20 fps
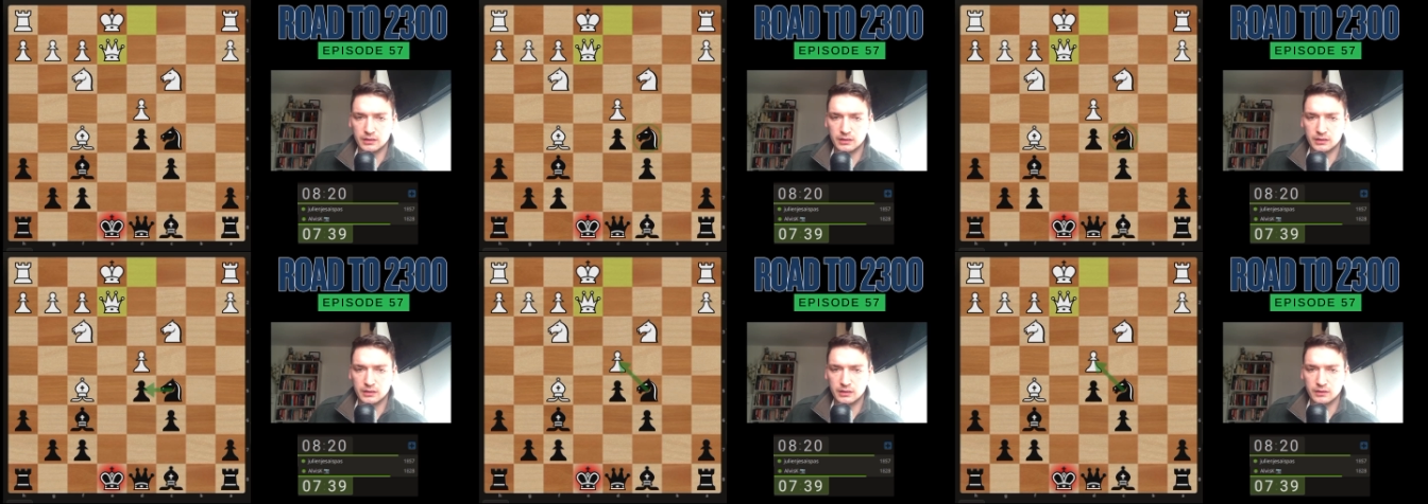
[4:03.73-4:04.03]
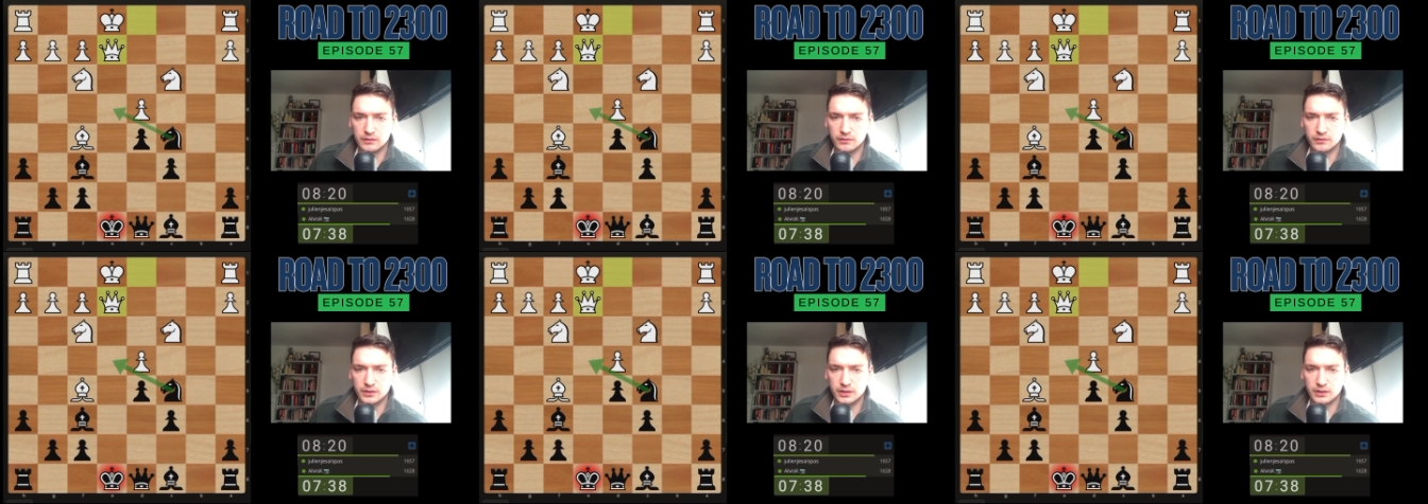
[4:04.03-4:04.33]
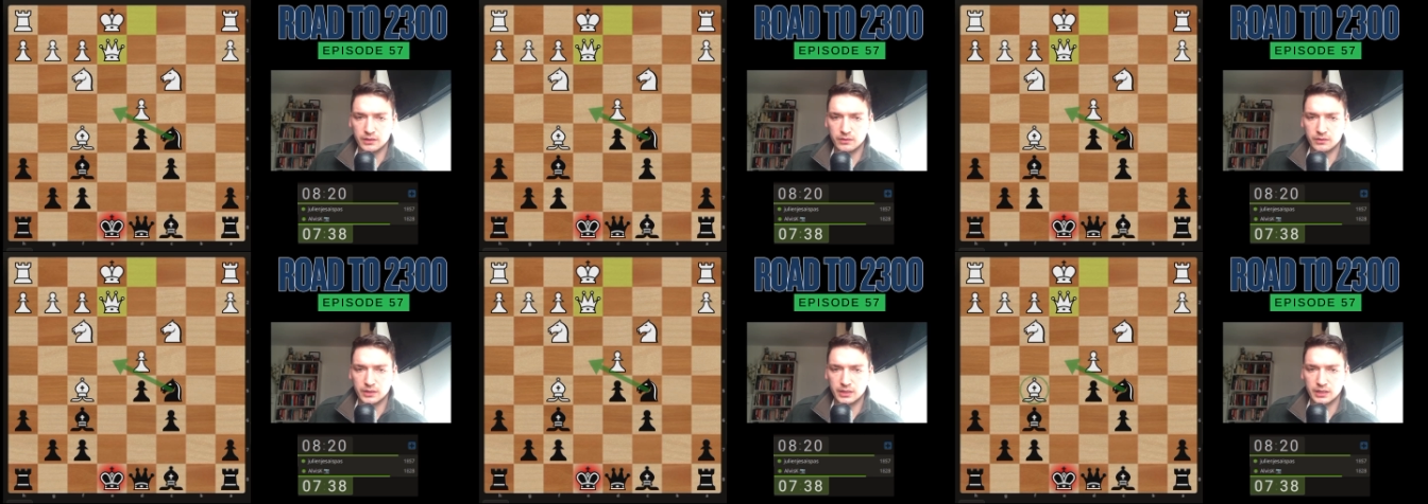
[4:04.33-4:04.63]
if I
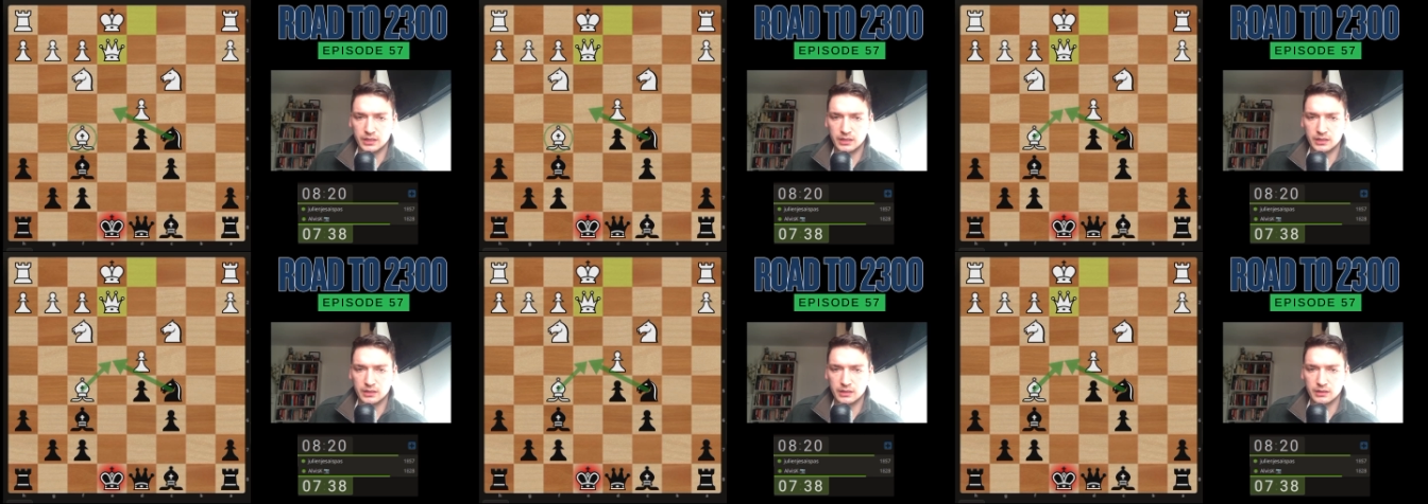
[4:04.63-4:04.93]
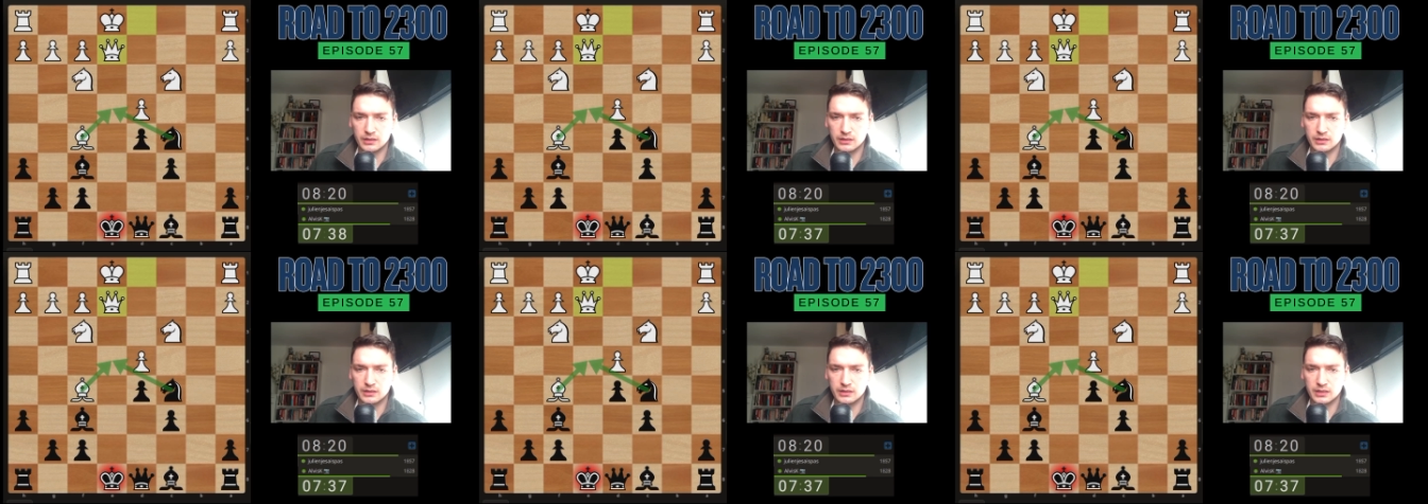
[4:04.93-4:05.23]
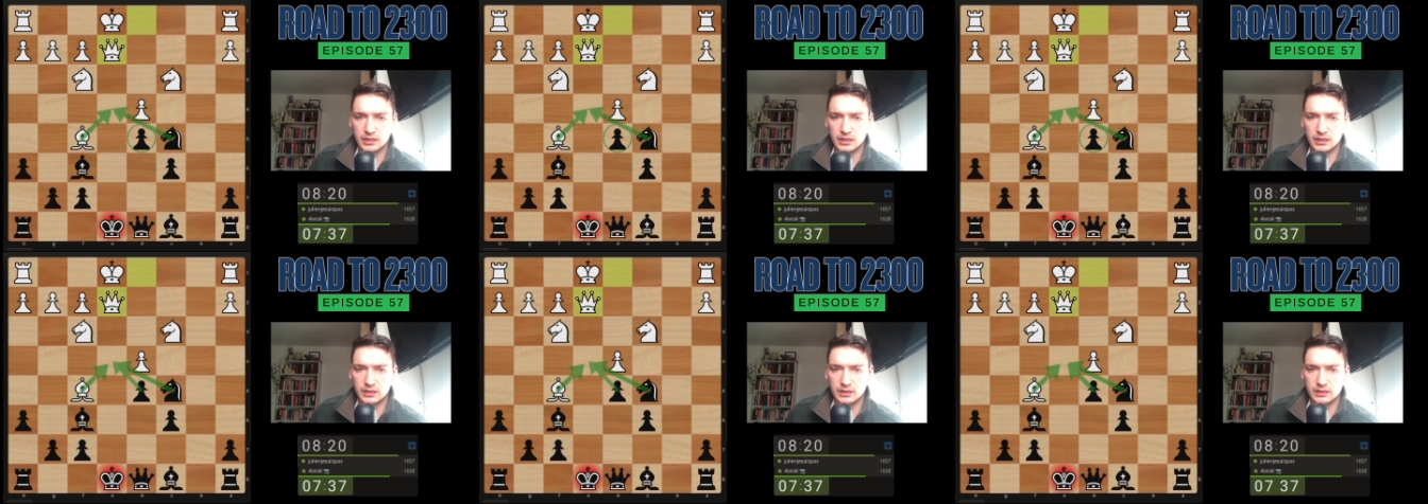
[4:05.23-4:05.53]
go here,
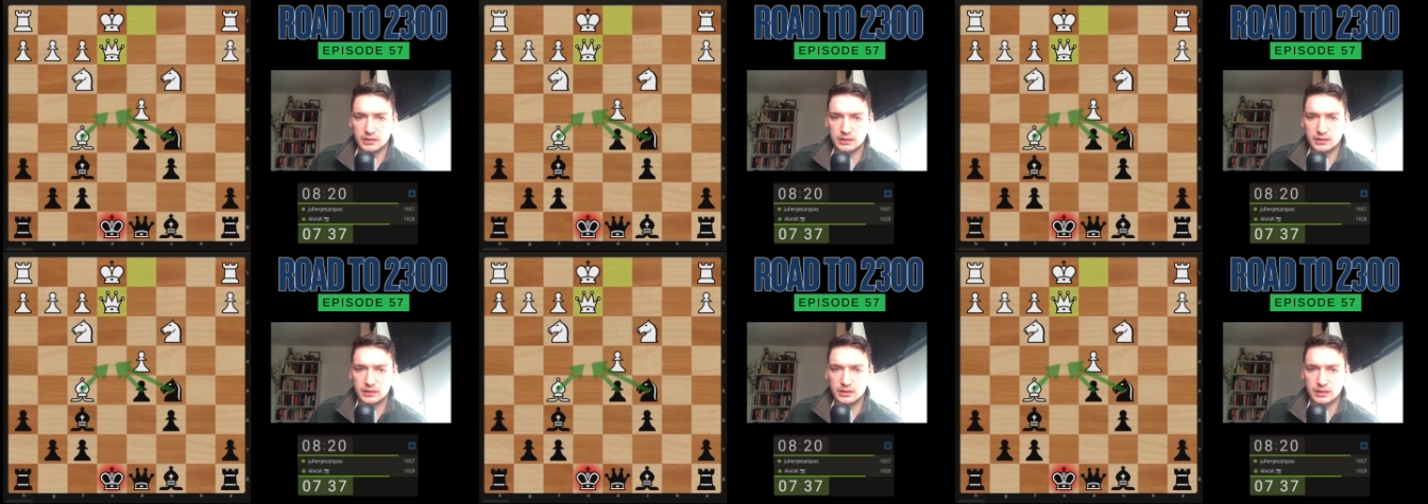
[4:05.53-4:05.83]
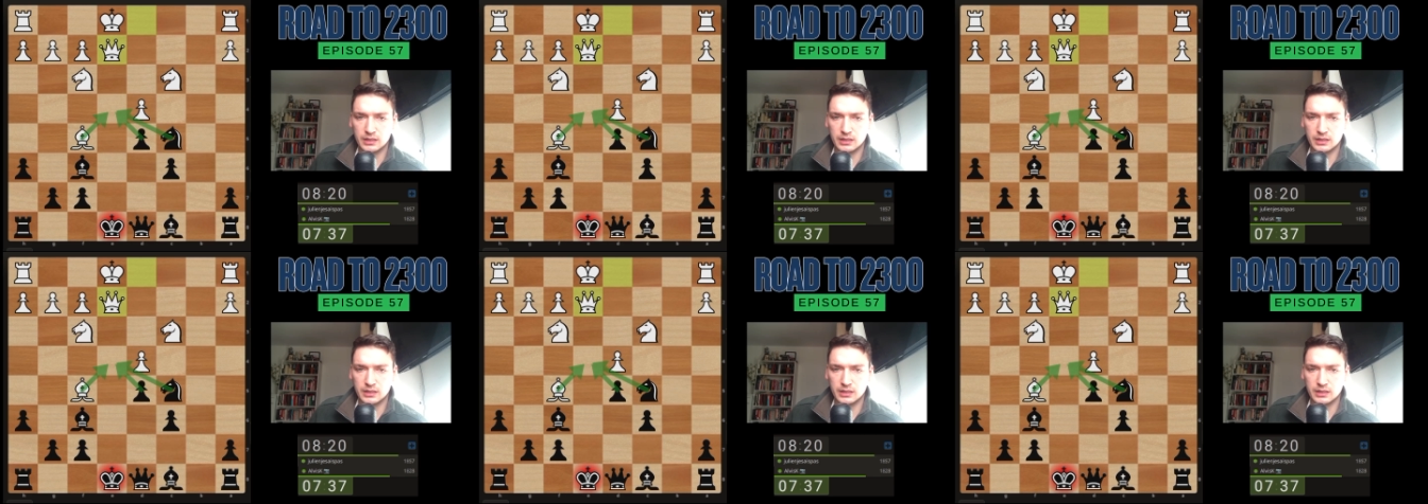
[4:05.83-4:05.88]
takes.